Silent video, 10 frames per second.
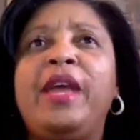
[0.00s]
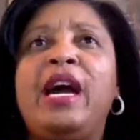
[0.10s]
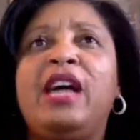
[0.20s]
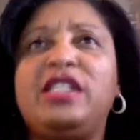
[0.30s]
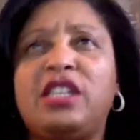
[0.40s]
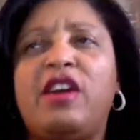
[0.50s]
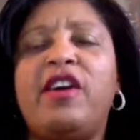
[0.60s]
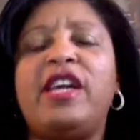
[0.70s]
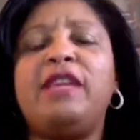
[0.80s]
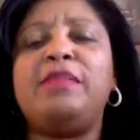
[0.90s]
I was like, all
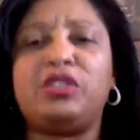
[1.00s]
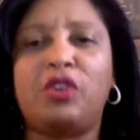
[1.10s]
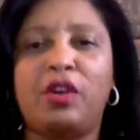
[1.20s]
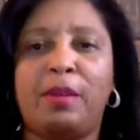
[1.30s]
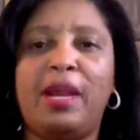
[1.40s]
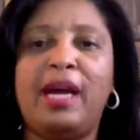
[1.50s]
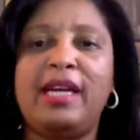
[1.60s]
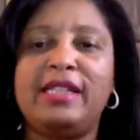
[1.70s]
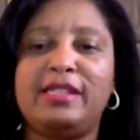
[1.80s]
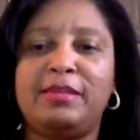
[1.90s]
right, let me start
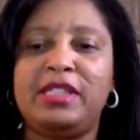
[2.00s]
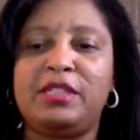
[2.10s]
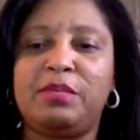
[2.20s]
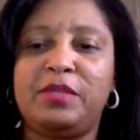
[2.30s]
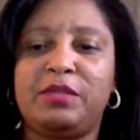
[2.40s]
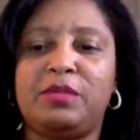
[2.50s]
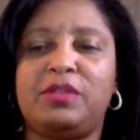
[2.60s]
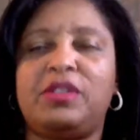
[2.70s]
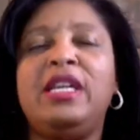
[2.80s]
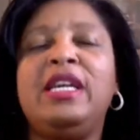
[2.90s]
applying some of these
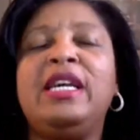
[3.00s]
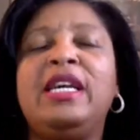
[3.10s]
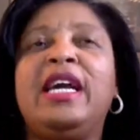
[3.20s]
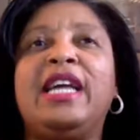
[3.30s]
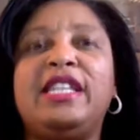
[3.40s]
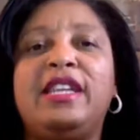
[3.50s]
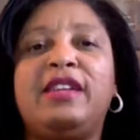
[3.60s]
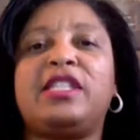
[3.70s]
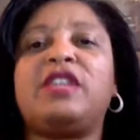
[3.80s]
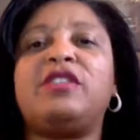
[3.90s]
principles. And then I
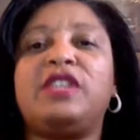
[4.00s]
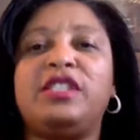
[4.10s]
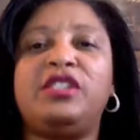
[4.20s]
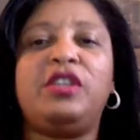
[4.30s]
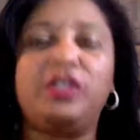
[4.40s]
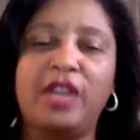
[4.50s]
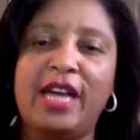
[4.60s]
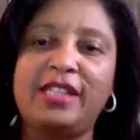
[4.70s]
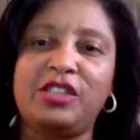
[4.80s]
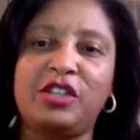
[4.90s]
was like, okay, you
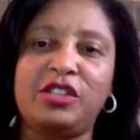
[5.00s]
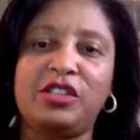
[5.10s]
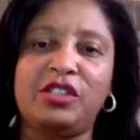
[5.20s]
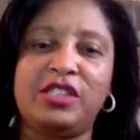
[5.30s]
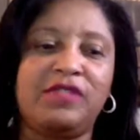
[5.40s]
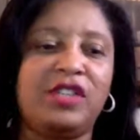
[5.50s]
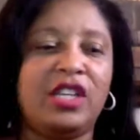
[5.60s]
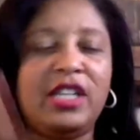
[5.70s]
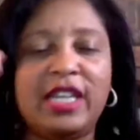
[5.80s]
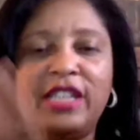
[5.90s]
have to talk to yourself. To
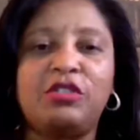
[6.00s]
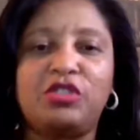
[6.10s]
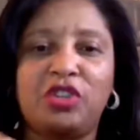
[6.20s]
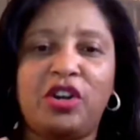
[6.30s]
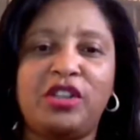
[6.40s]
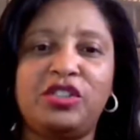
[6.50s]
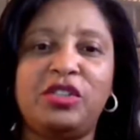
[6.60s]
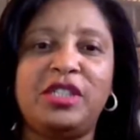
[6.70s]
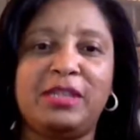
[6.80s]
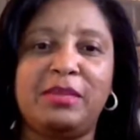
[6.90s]
look at those charts,
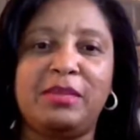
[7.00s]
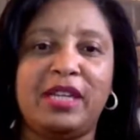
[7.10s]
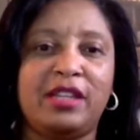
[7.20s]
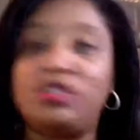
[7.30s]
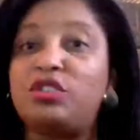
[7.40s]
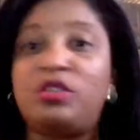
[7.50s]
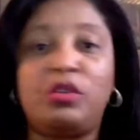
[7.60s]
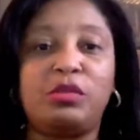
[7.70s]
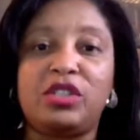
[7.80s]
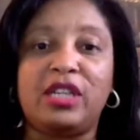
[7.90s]
you're intimidated because you don't
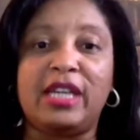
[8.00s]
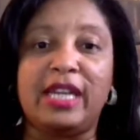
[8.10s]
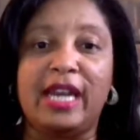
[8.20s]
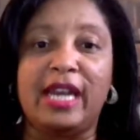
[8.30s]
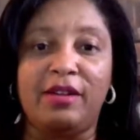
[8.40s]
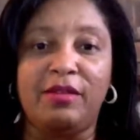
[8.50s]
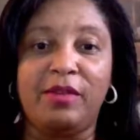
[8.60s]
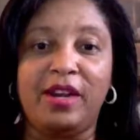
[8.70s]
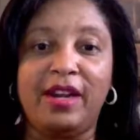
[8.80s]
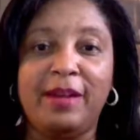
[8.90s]
know what you're looking at,
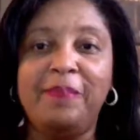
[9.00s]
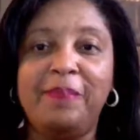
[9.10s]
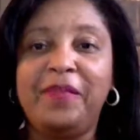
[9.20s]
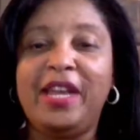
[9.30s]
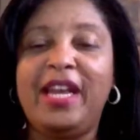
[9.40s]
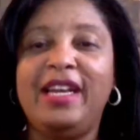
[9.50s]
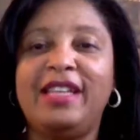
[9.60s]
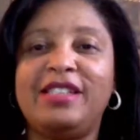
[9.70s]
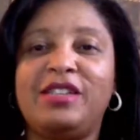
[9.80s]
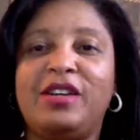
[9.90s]
right?
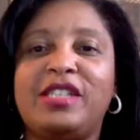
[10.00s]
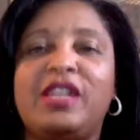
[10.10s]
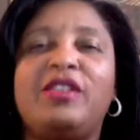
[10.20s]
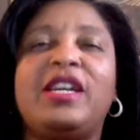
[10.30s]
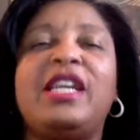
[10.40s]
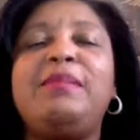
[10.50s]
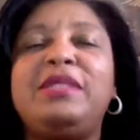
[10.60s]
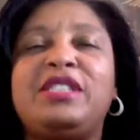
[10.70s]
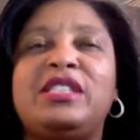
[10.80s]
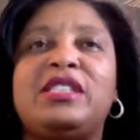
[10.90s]
And so I was like, okay, let
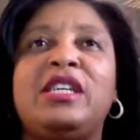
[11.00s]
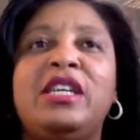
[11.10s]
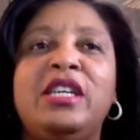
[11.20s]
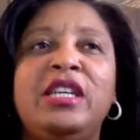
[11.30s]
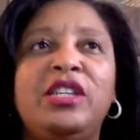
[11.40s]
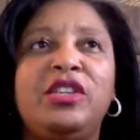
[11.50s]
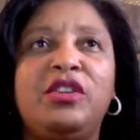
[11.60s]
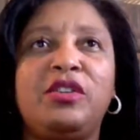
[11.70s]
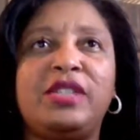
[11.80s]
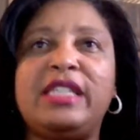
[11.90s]
me just,
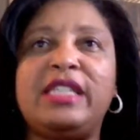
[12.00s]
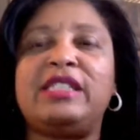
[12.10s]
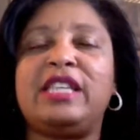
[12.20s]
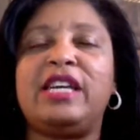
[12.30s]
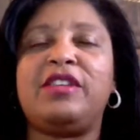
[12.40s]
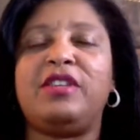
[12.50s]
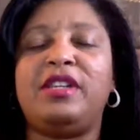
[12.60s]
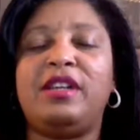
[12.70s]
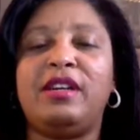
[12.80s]
get it together. And